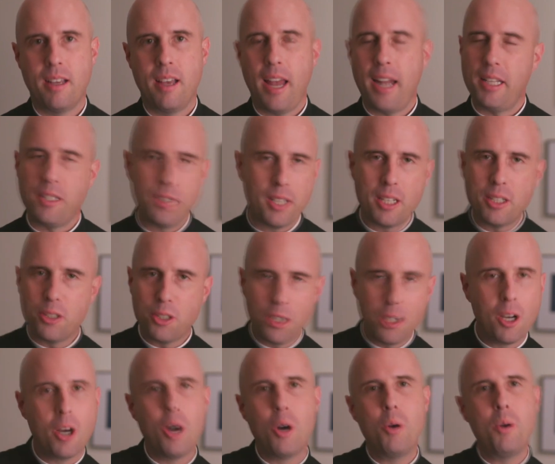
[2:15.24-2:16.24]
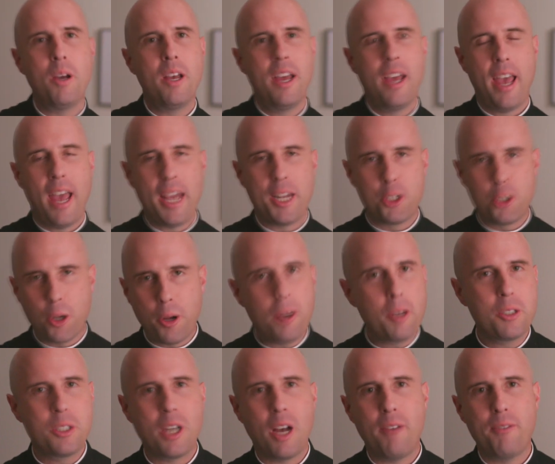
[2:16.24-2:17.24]
And he says to go and show
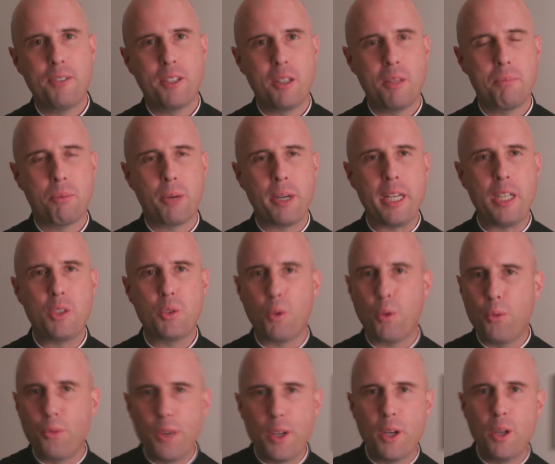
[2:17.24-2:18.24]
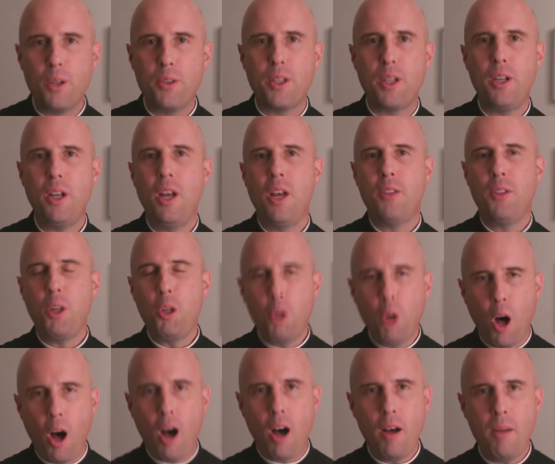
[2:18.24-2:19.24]
yourself to the priest, fulfill the
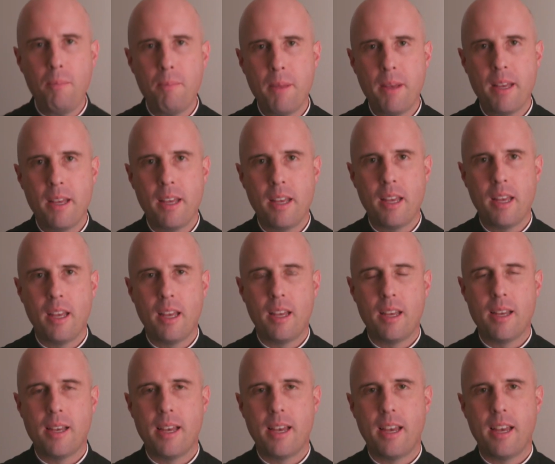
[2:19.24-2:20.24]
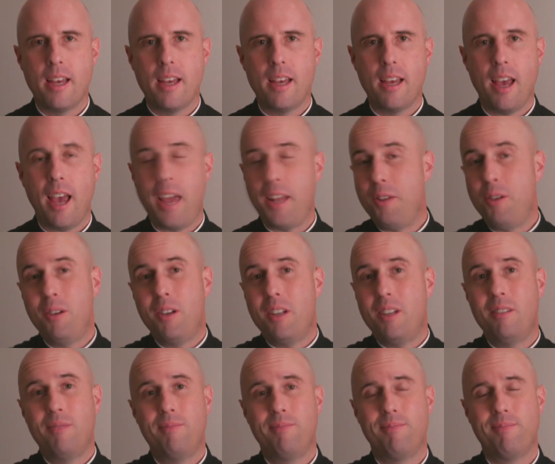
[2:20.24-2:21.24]
law, and you
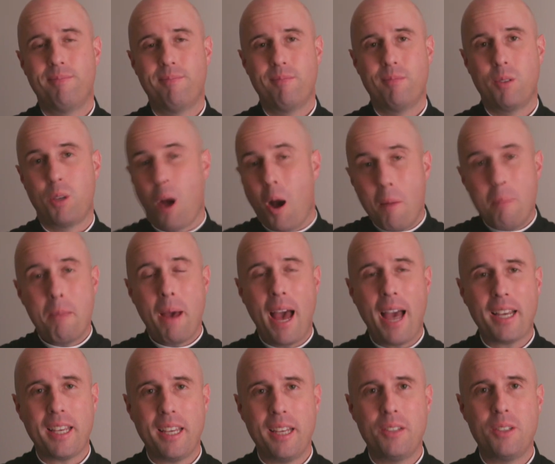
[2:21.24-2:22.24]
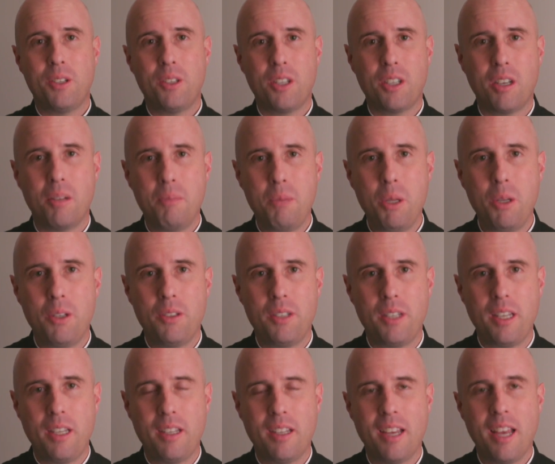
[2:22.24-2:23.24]
can come back into the
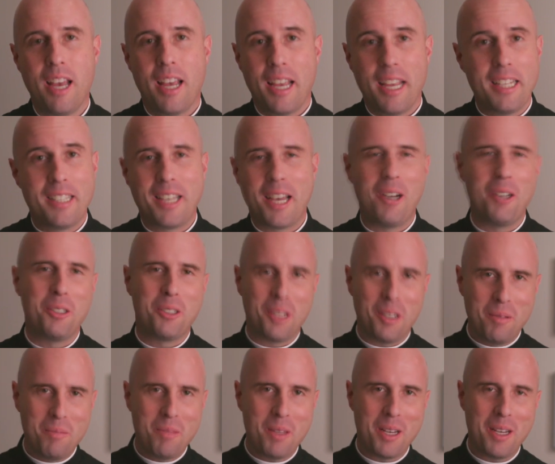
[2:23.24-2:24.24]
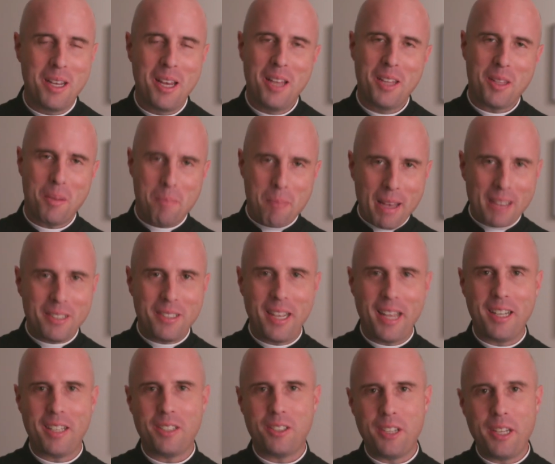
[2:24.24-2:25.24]
community. And he tells them the
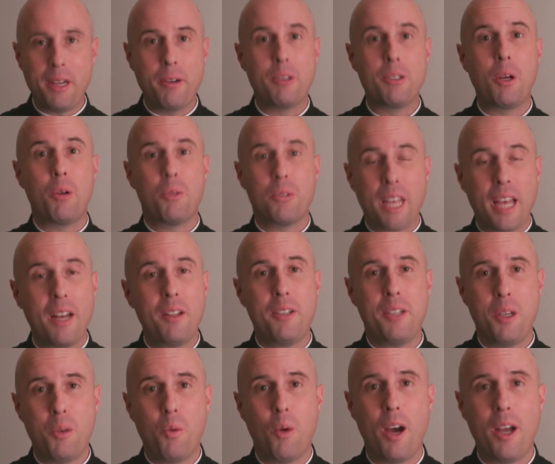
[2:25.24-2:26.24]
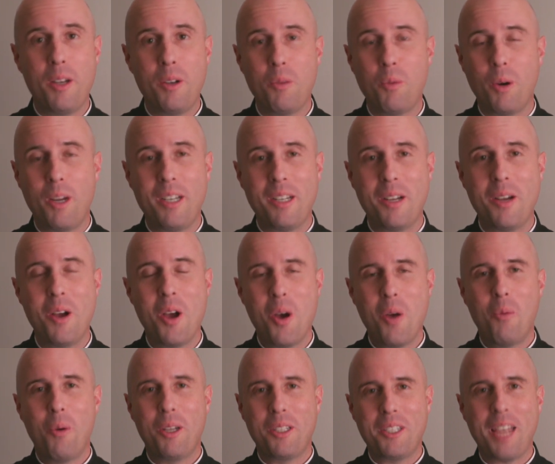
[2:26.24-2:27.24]
messianic secret, don't tell anyone
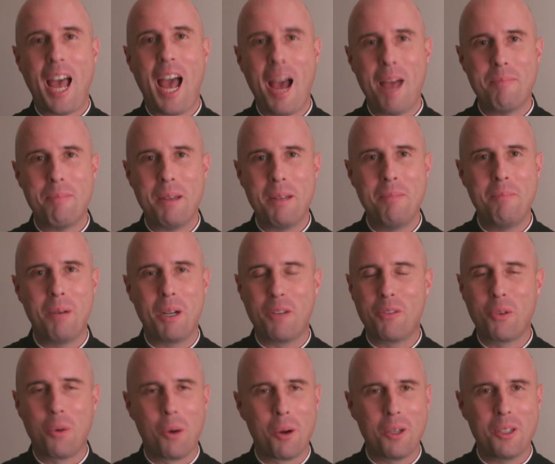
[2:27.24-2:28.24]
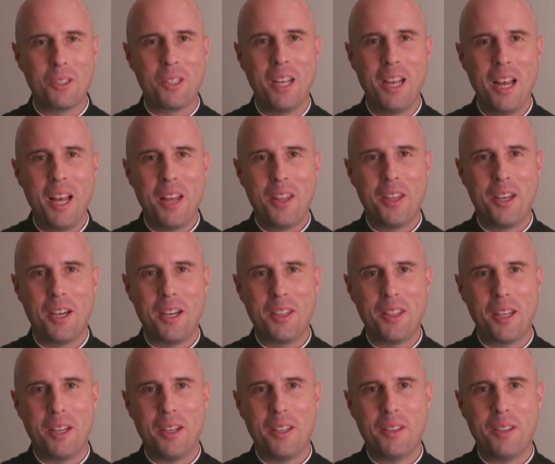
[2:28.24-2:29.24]
what's happened. But of course,
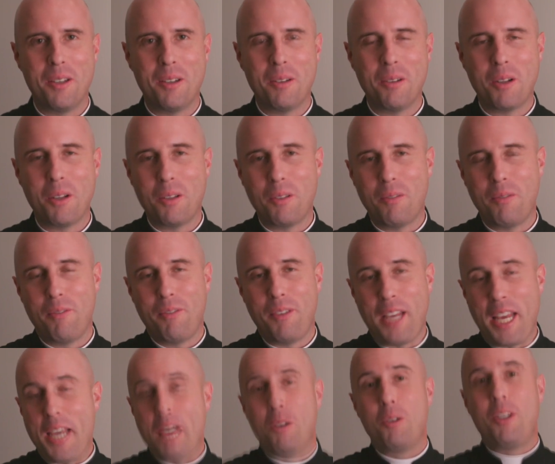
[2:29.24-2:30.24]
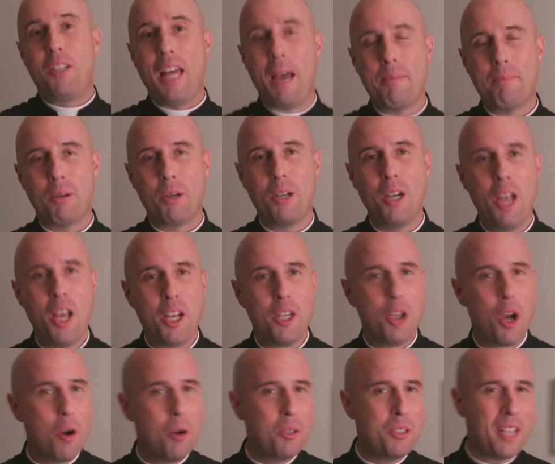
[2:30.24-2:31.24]
the healed leper
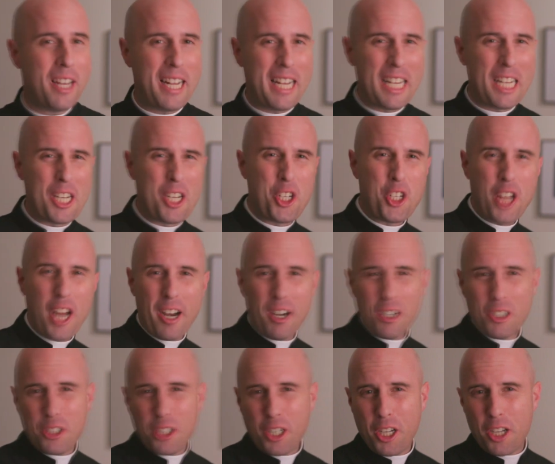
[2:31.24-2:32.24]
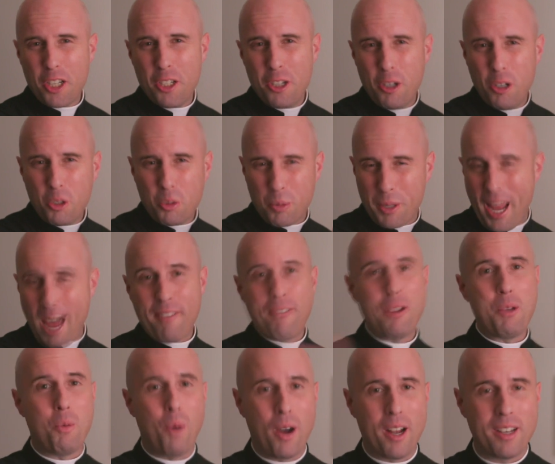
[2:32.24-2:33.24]
goes and he shares the good news with
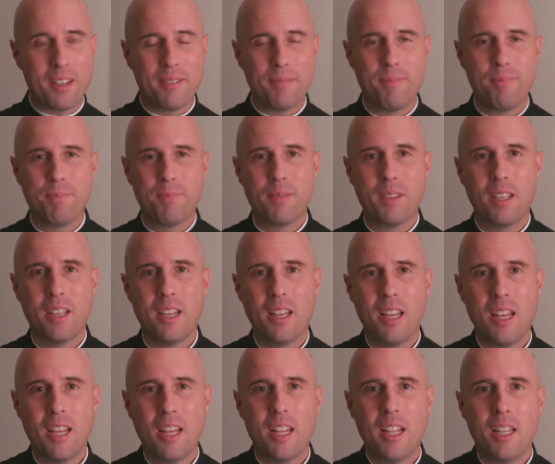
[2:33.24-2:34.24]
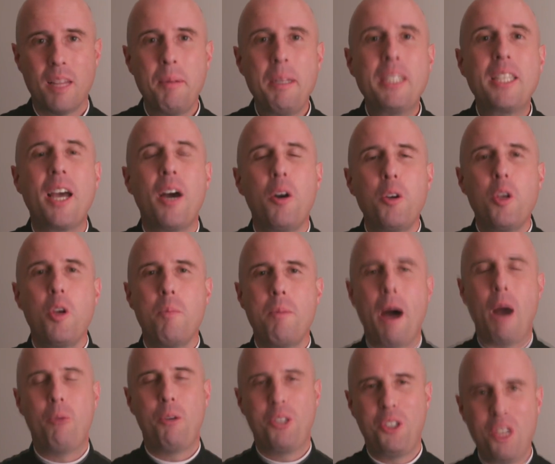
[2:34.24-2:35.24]
everyone. Let me tell you
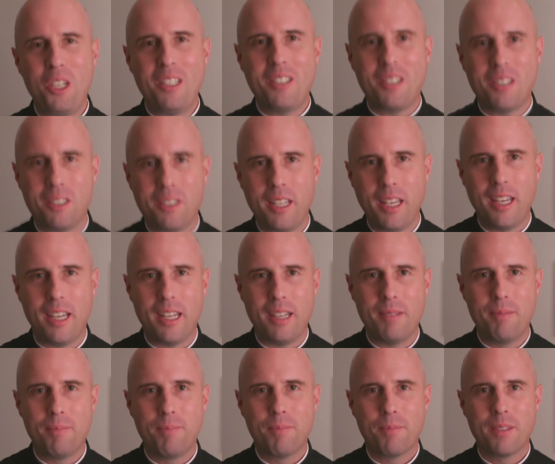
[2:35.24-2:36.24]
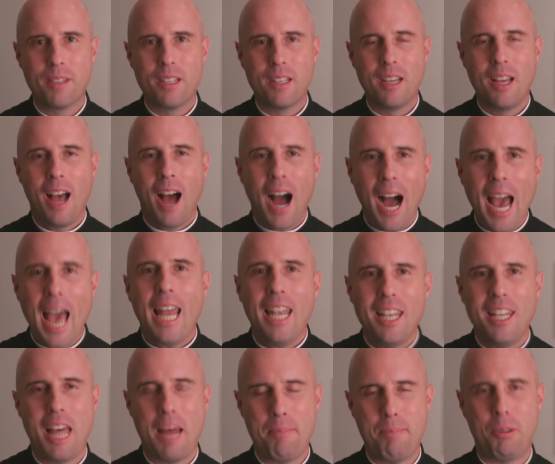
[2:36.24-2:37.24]
about what Jesus did. I had
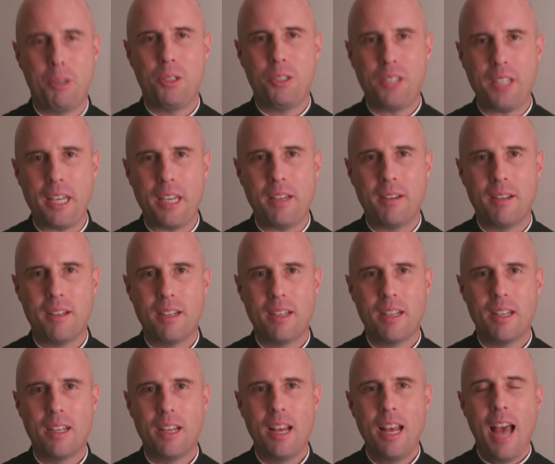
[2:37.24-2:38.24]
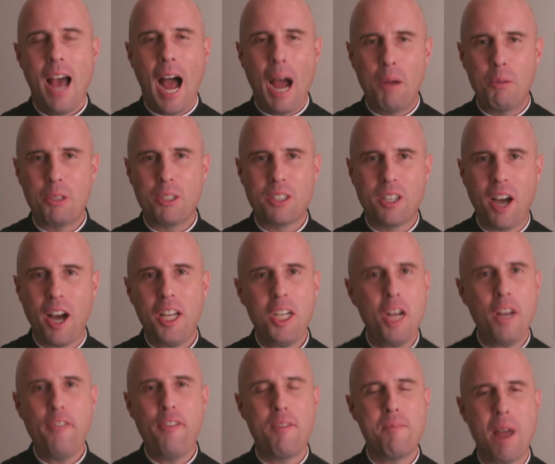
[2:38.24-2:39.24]
leprosy. I was cut
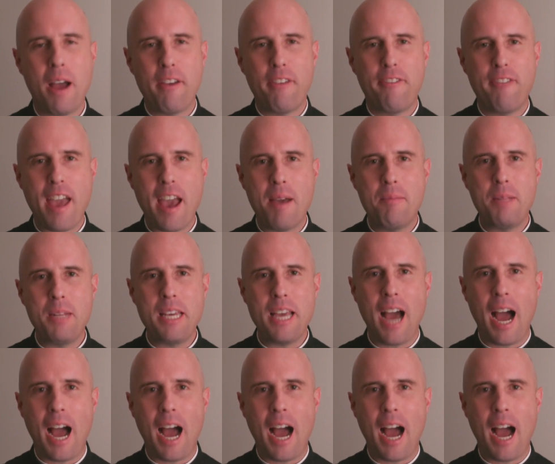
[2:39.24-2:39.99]
off from my family.